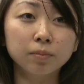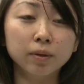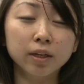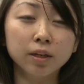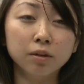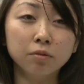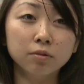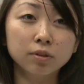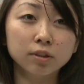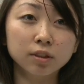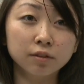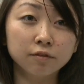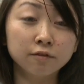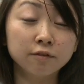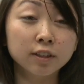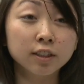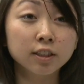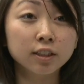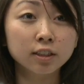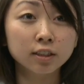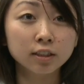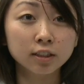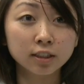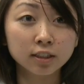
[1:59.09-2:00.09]
but he was a
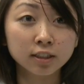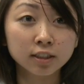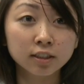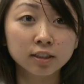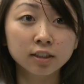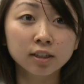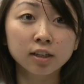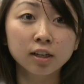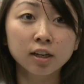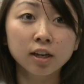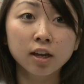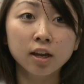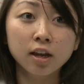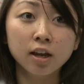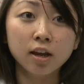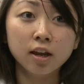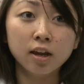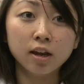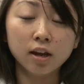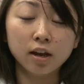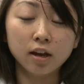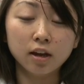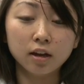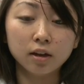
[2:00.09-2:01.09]
physicist.
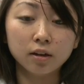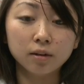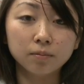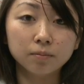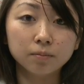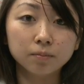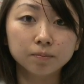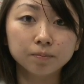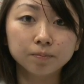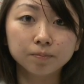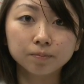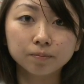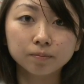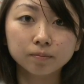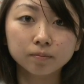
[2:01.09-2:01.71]
Um,